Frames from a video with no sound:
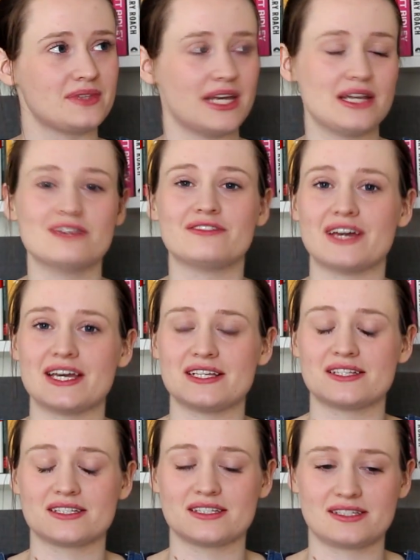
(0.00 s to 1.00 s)

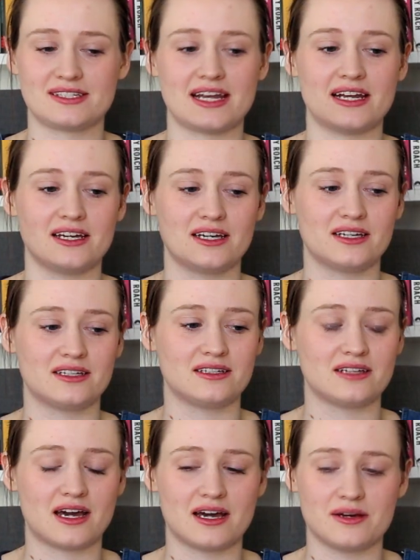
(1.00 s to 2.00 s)
in-your-face, stellar,
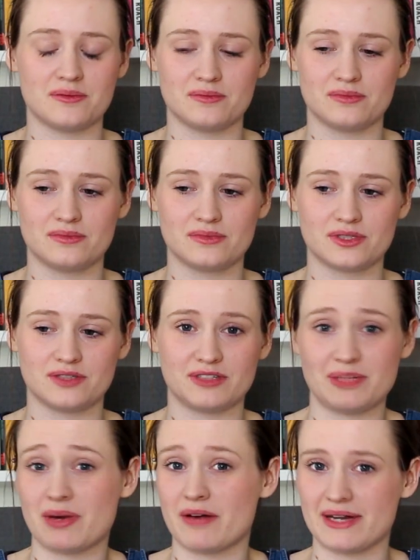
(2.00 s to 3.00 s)
sort of
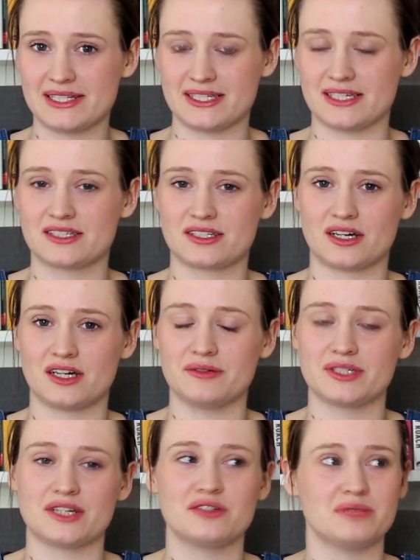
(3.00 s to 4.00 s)
really poetic style,
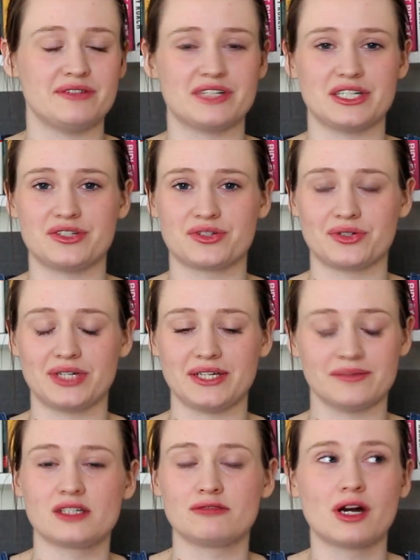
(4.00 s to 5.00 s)
which I normally really
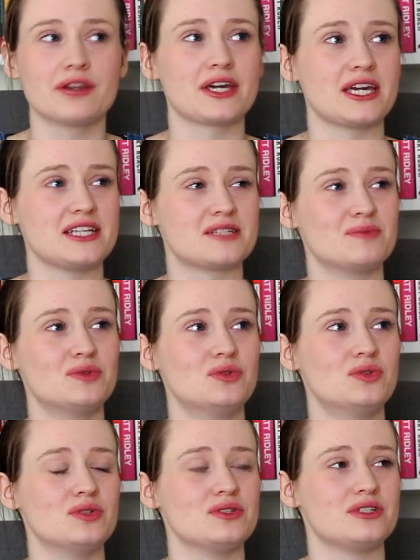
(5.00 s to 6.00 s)
enjoy. Rather, it's
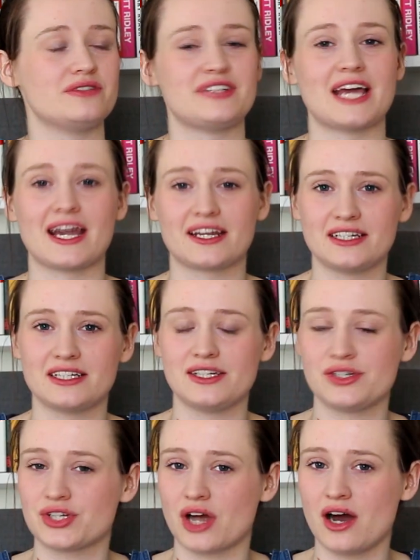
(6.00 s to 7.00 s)
more sort of
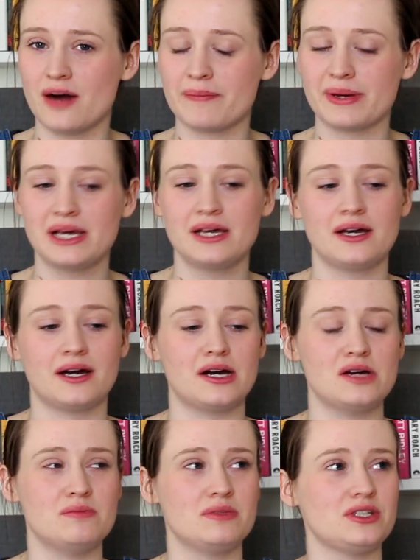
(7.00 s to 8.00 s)
technically sharp.
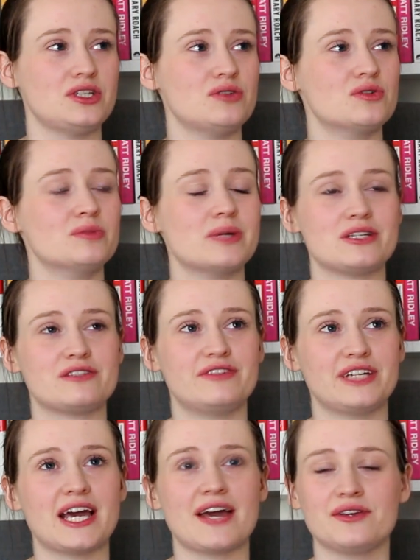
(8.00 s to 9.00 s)
You almost
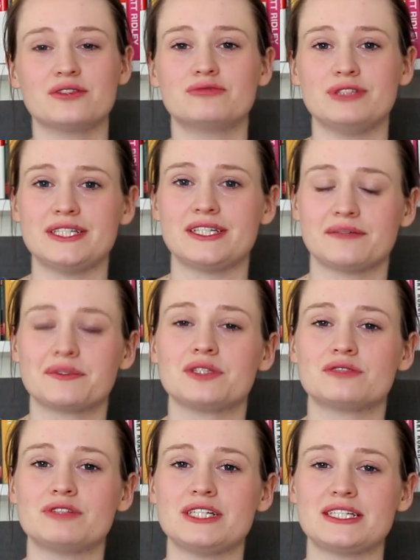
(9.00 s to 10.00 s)
forget you're reading when
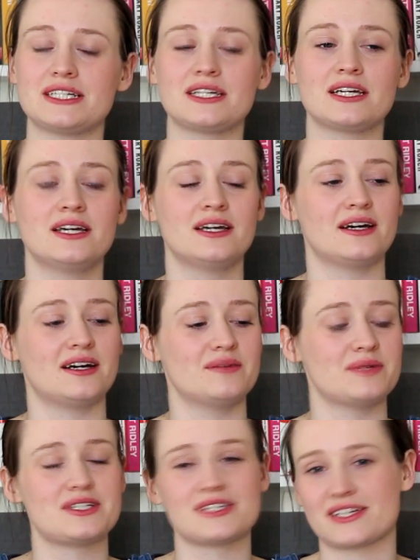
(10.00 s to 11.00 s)
you're reading,
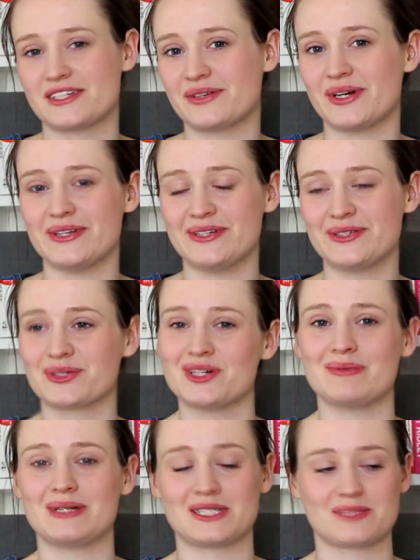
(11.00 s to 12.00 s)
which is actually quite an
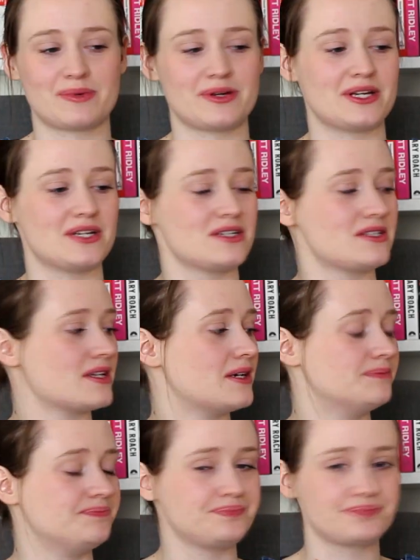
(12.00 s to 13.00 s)
enjoyable experience.
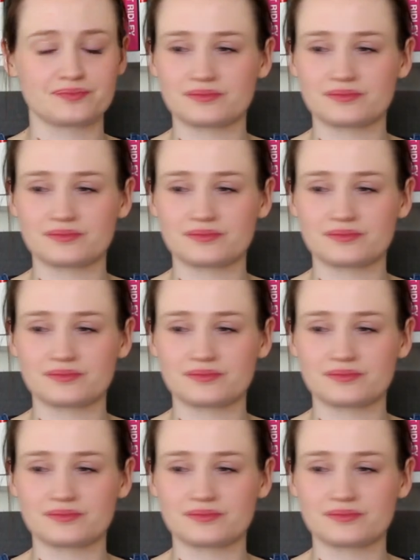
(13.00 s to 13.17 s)
And